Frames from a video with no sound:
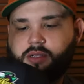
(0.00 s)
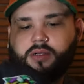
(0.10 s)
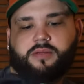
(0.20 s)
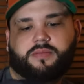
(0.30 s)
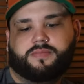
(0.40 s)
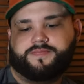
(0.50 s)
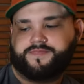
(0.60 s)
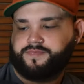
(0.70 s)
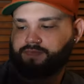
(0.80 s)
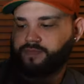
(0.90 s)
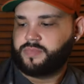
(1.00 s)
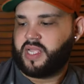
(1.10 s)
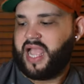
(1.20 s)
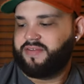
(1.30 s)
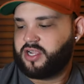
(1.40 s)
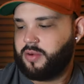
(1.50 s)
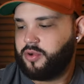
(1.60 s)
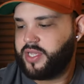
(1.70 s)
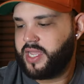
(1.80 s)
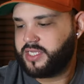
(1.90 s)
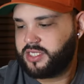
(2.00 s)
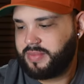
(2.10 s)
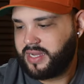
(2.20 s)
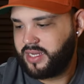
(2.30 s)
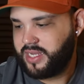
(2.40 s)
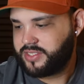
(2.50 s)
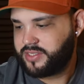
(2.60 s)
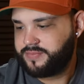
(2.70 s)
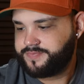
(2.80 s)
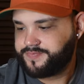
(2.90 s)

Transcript: go. I have a couple Yankees in my collection.